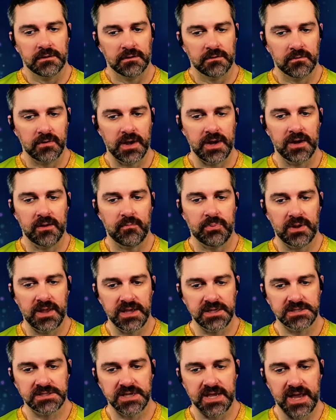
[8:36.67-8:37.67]
Quite a
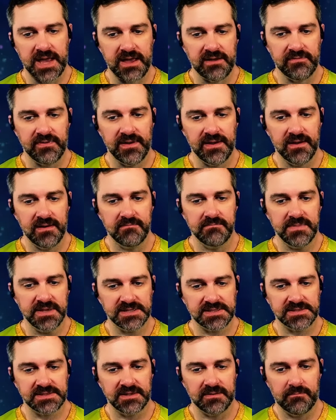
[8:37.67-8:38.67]
place you have here,
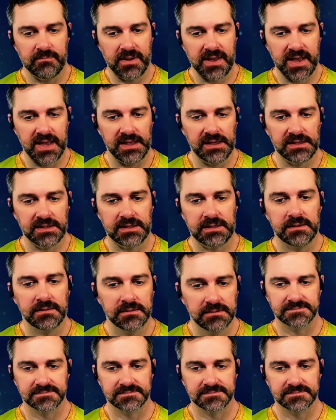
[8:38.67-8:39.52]
Mr. Pike.